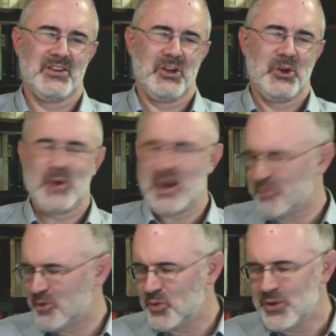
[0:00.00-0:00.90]

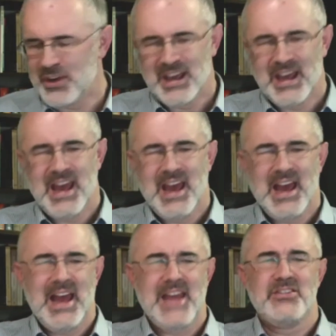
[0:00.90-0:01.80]
Whoever would
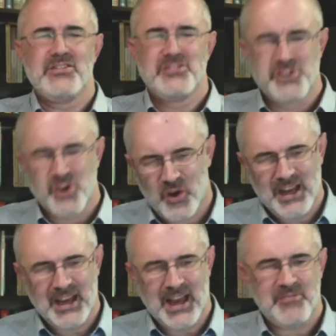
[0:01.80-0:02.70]
enjoy
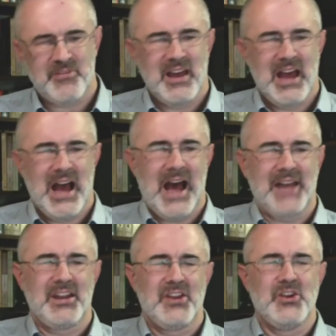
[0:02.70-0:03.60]
life
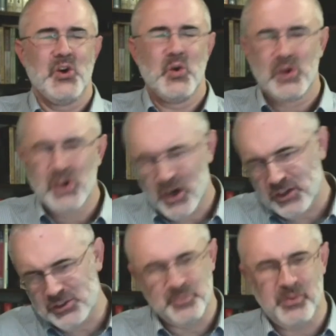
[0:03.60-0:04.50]
and know
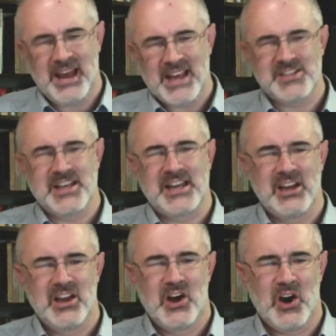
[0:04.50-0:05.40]
God's blessing
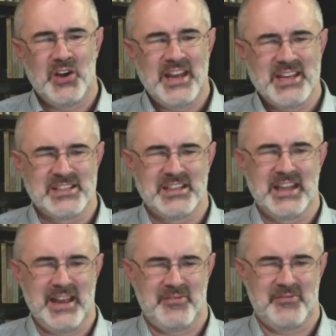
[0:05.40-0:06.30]
on his
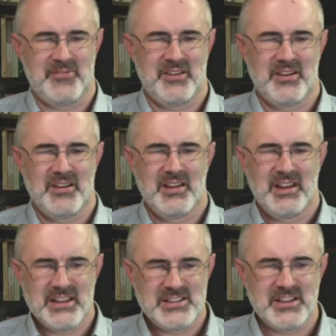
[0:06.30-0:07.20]
life
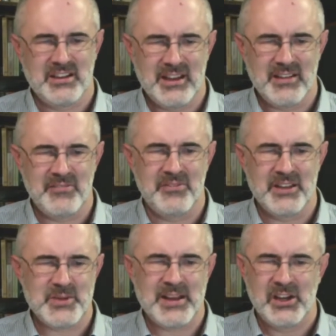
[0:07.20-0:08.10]
is to live
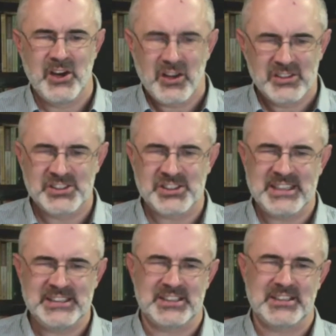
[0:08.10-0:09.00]
this way. God
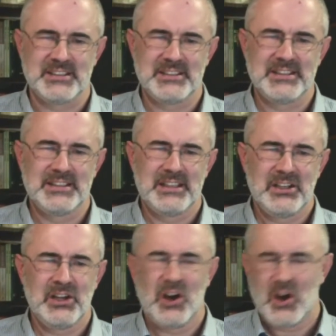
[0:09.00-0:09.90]
sees it.
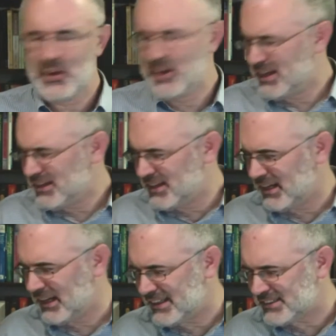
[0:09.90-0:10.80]
God
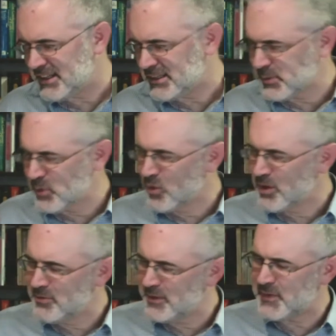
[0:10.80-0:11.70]
delights in it. It's been one
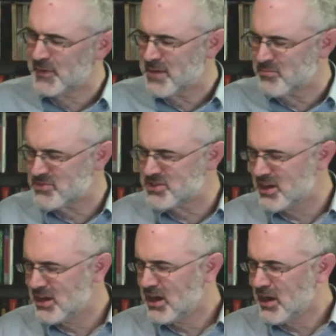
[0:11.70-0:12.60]
of the themes
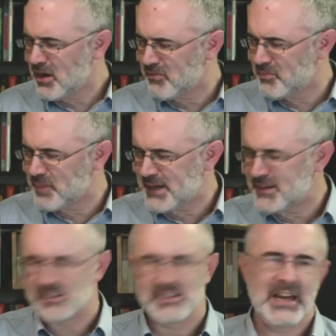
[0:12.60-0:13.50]
of
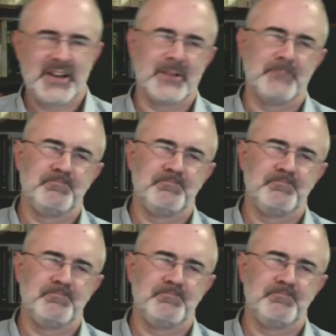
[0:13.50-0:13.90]
Peter's letter.